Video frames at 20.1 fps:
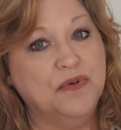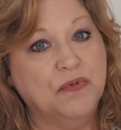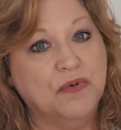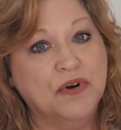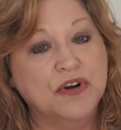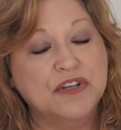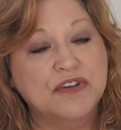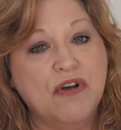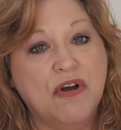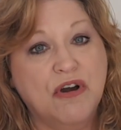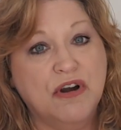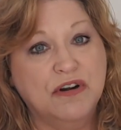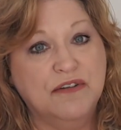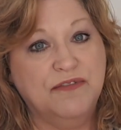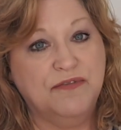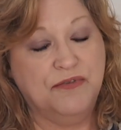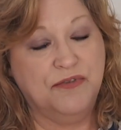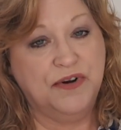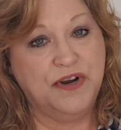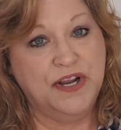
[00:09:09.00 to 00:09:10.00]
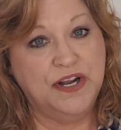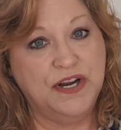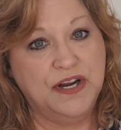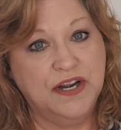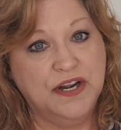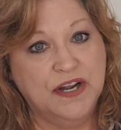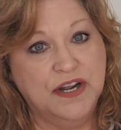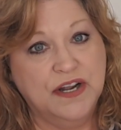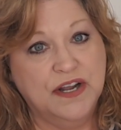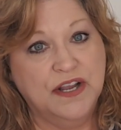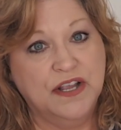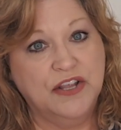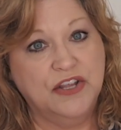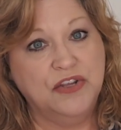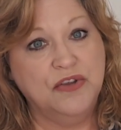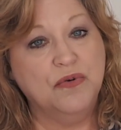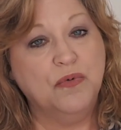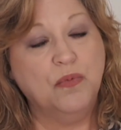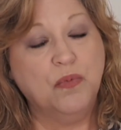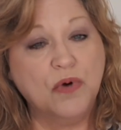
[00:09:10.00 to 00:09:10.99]
You worked hard for it.
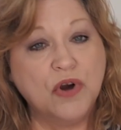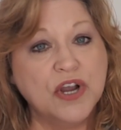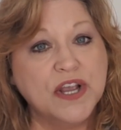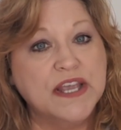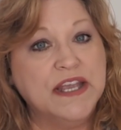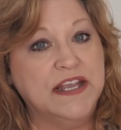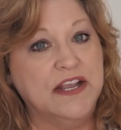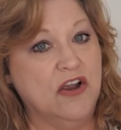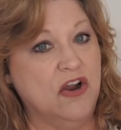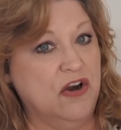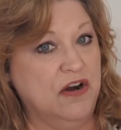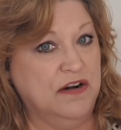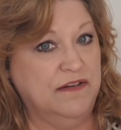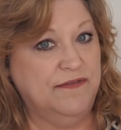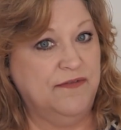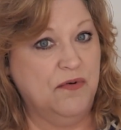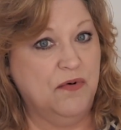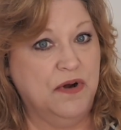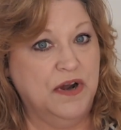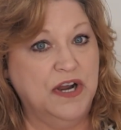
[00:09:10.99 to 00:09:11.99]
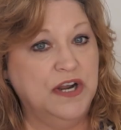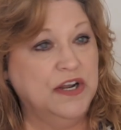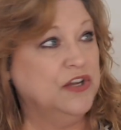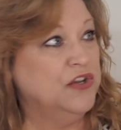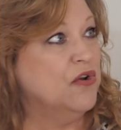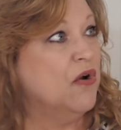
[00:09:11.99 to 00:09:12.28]
You're working hard for it.